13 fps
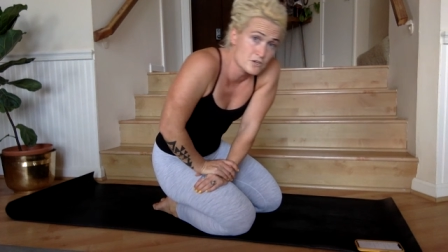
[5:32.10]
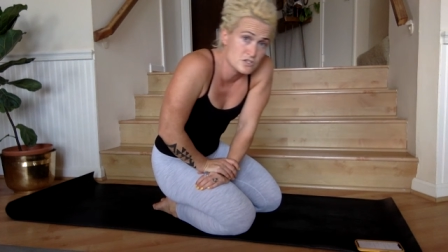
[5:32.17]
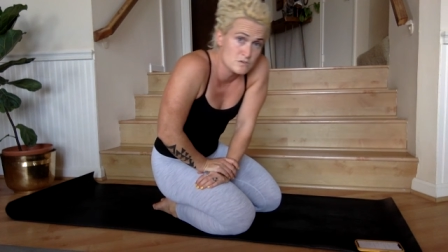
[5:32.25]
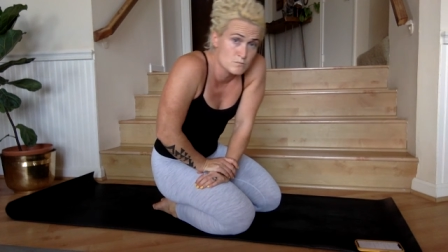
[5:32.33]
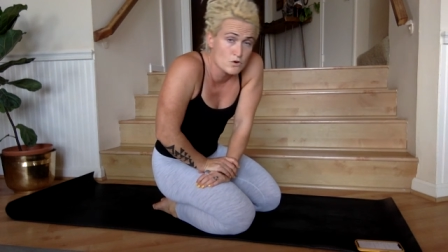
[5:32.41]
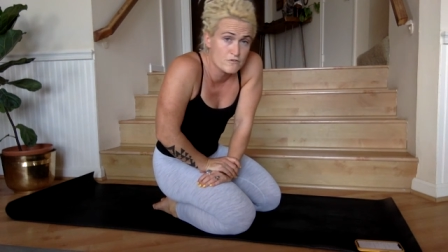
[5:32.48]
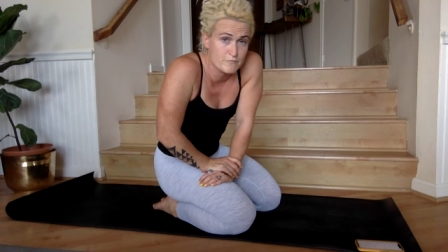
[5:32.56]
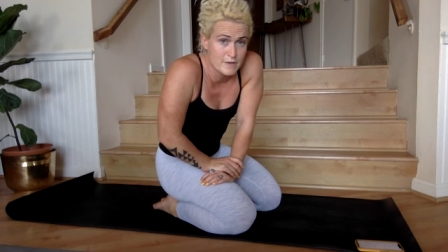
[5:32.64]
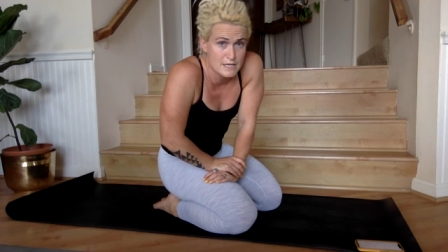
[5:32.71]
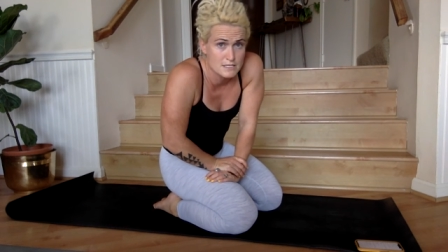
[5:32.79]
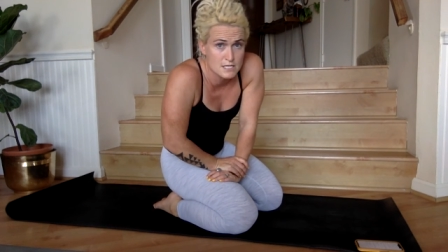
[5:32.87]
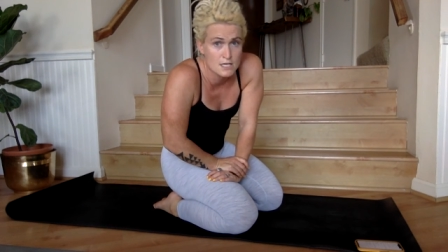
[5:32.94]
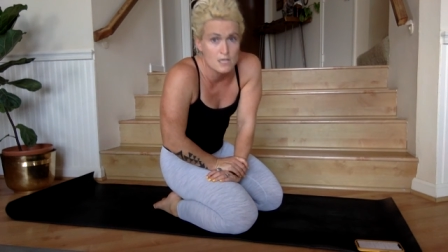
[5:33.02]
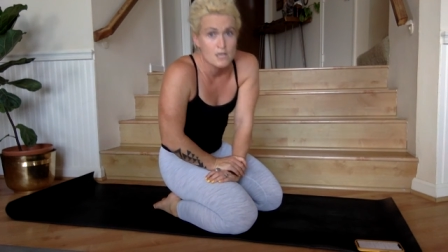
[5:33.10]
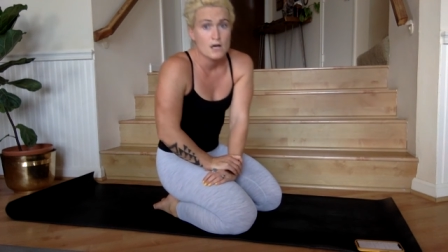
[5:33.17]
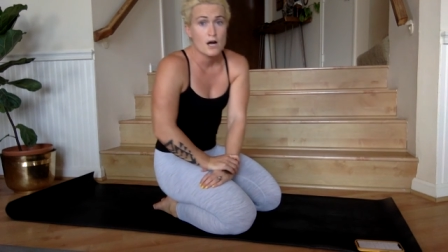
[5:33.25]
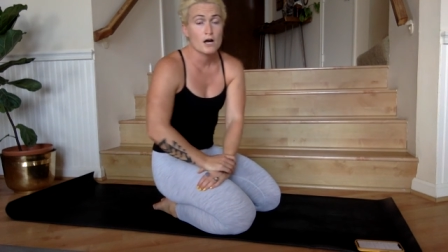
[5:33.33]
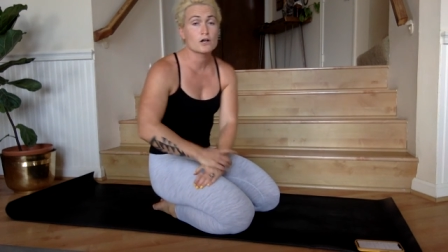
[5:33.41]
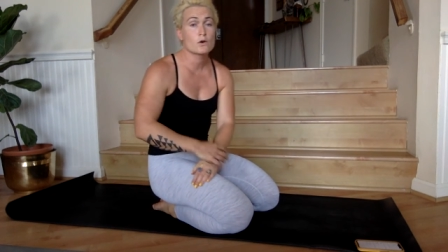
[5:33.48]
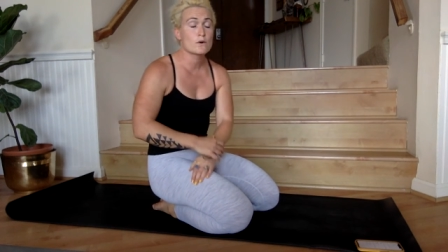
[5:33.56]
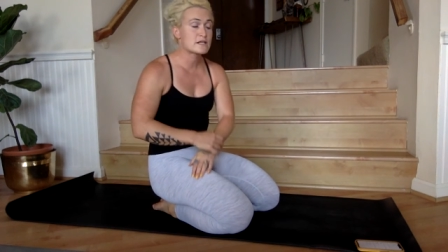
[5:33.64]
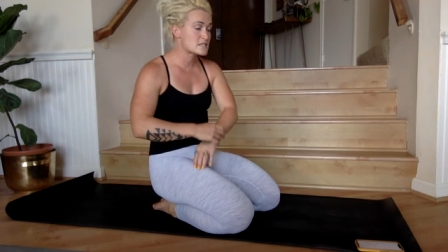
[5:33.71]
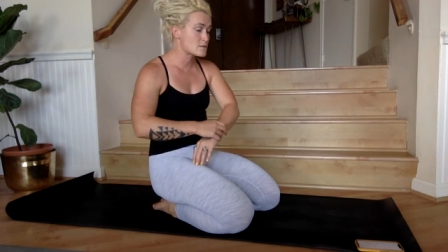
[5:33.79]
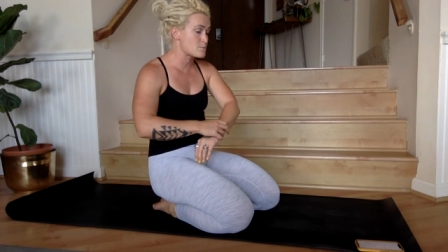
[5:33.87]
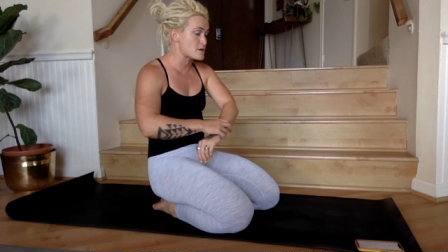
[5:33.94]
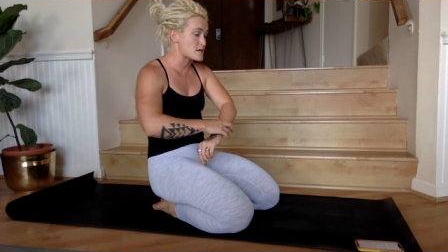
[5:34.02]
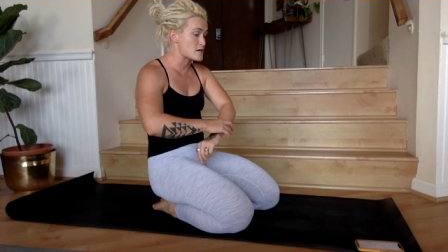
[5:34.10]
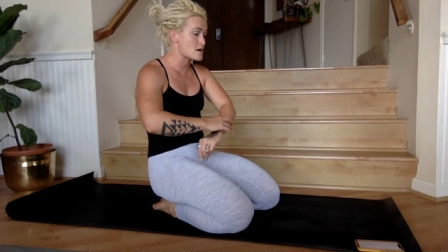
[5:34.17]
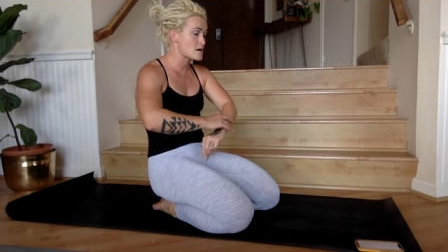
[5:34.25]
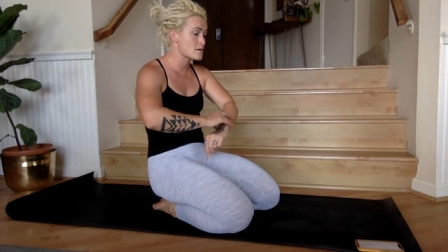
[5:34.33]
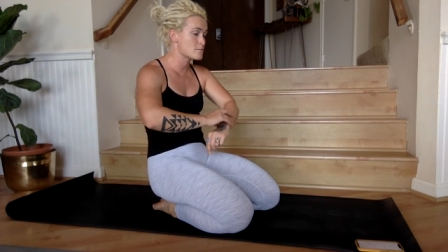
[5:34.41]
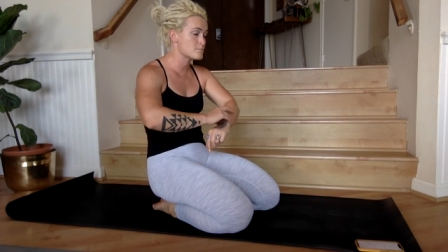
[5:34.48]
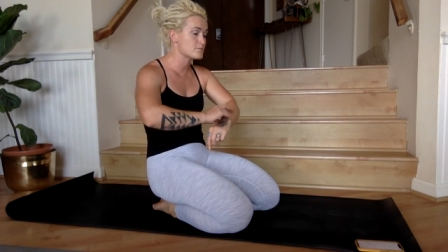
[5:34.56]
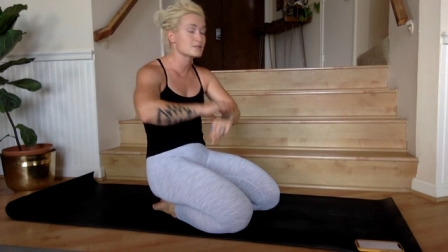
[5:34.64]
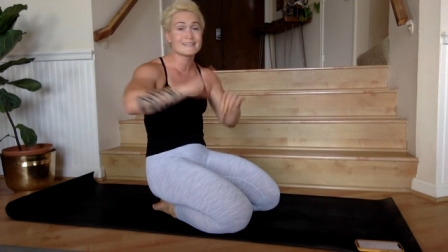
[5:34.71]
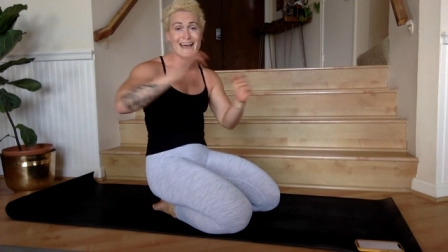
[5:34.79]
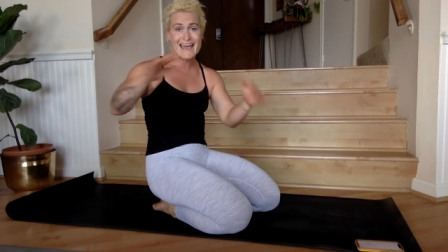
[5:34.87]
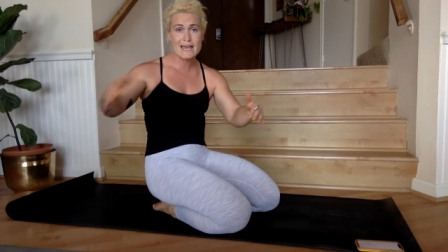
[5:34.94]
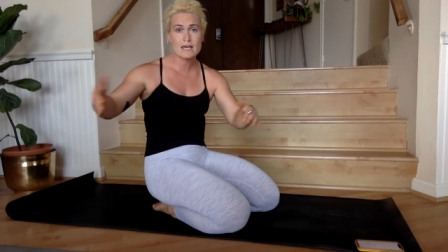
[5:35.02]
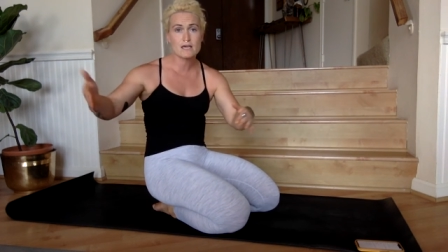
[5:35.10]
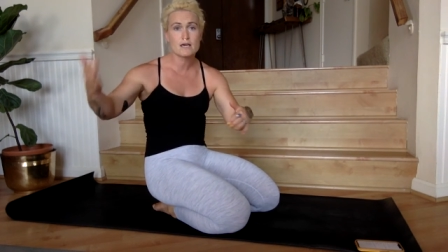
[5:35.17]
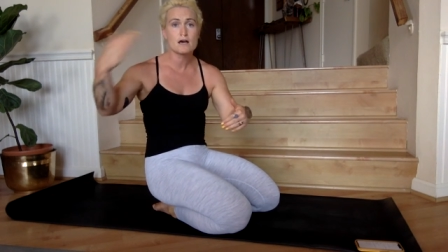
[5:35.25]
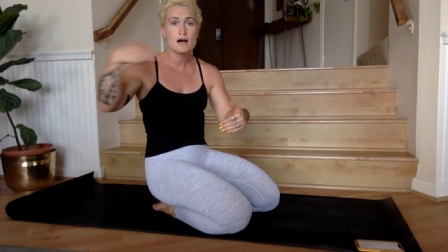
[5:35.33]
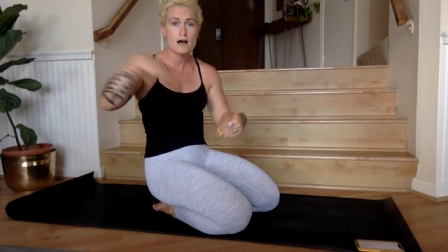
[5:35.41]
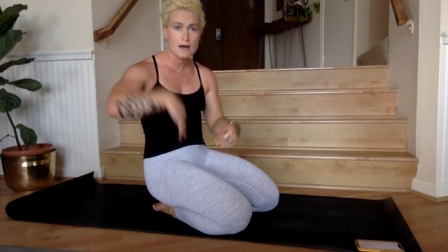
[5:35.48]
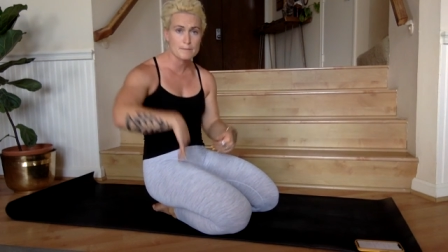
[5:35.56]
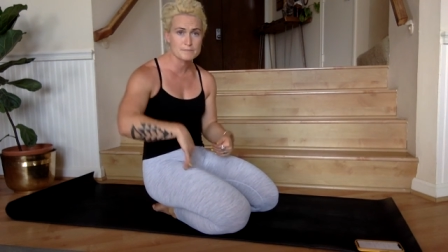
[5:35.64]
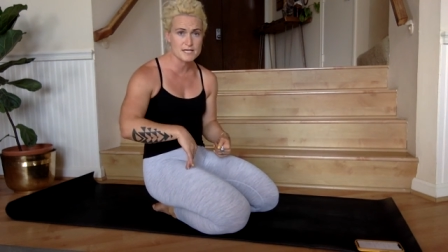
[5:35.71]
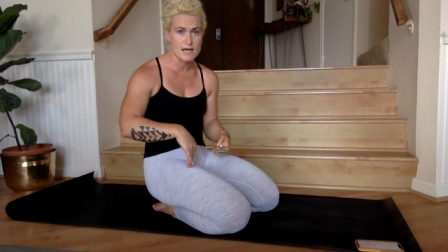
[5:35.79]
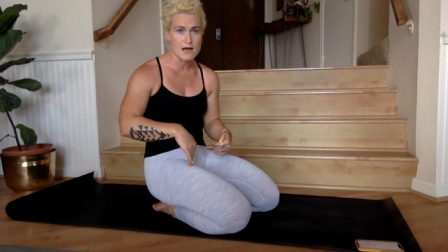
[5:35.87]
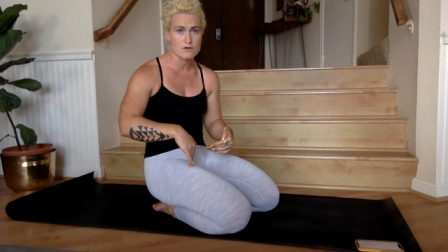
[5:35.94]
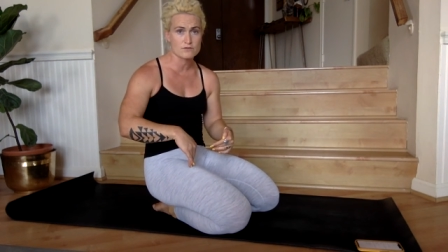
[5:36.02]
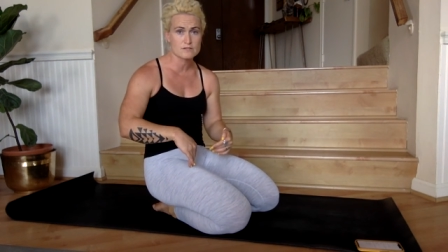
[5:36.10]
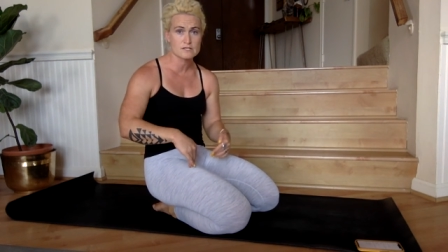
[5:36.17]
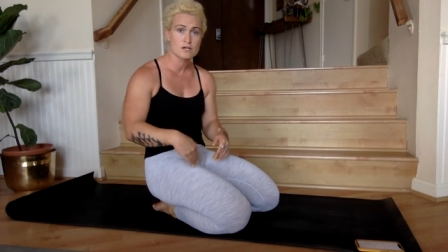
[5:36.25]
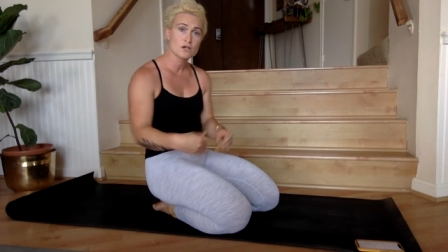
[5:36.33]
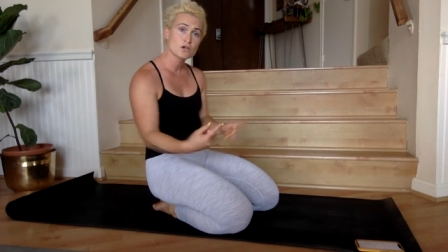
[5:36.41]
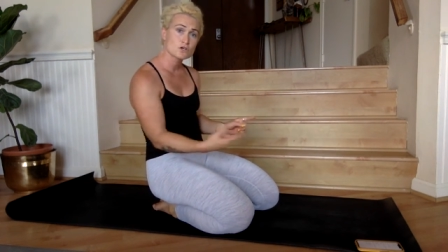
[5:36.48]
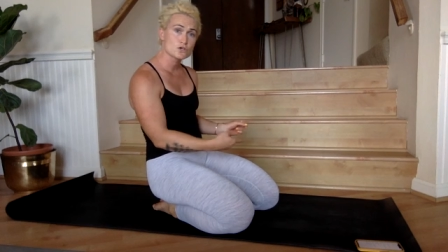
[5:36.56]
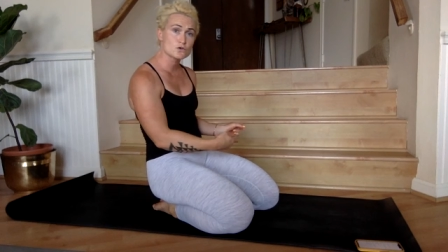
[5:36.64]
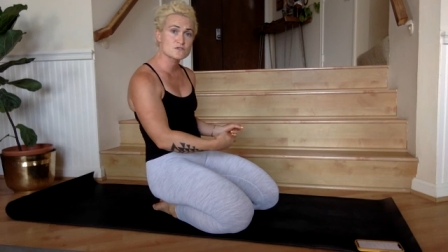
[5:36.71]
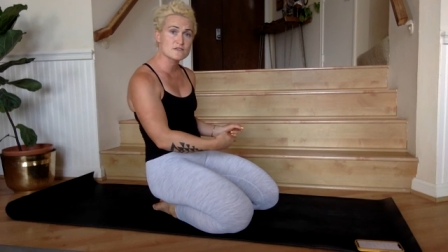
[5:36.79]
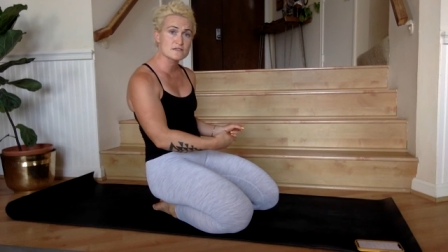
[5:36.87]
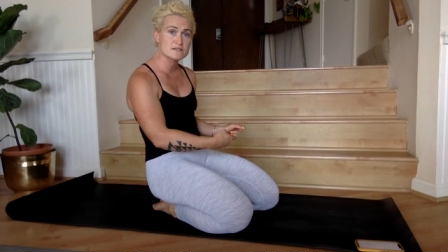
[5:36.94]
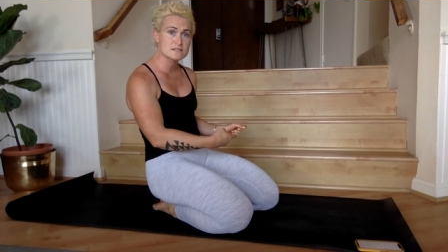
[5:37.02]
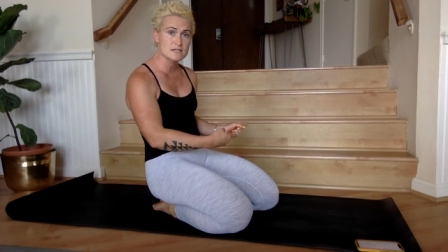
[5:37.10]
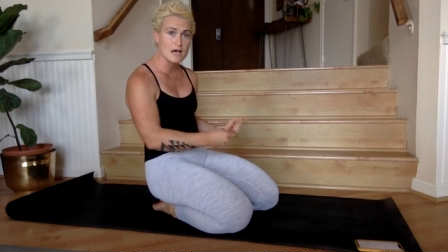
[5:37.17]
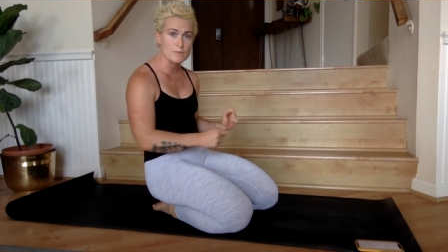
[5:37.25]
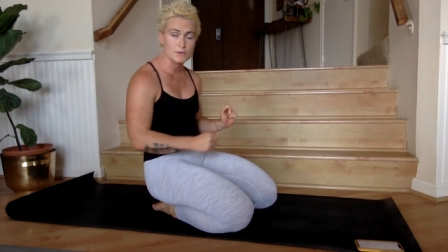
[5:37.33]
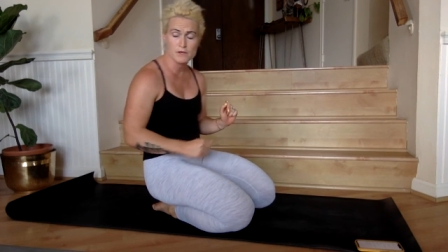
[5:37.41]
the first movement are going to be plank up downs using the